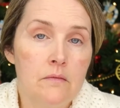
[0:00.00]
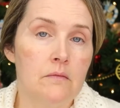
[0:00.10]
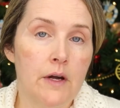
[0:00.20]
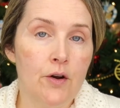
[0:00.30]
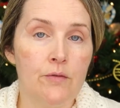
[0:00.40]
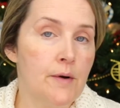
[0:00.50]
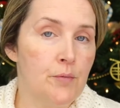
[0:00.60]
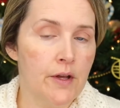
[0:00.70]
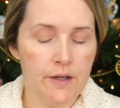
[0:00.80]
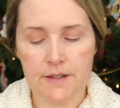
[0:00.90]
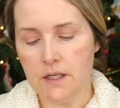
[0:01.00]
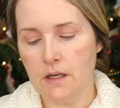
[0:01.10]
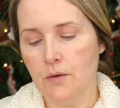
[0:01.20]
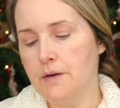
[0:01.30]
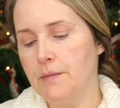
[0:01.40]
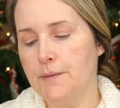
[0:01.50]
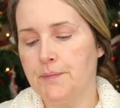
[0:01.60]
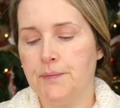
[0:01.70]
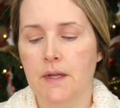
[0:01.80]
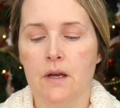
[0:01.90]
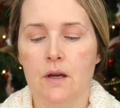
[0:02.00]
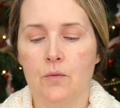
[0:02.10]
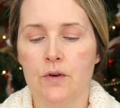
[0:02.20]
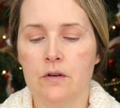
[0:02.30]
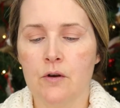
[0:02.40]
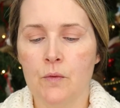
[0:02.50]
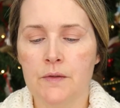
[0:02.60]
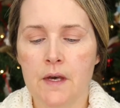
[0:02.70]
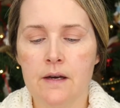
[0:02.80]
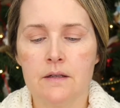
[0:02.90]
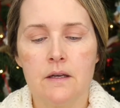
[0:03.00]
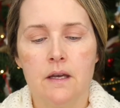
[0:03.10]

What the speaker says: I don't know, I'm probably not saying it right, but we're going to go with that.